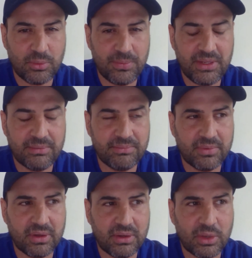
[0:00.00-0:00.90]
would be
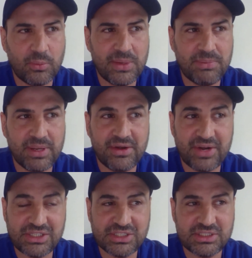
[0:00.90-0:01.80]
playing
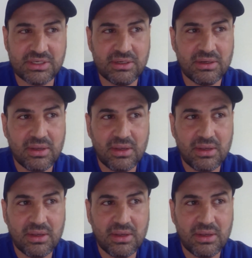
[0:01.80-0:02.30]
registered.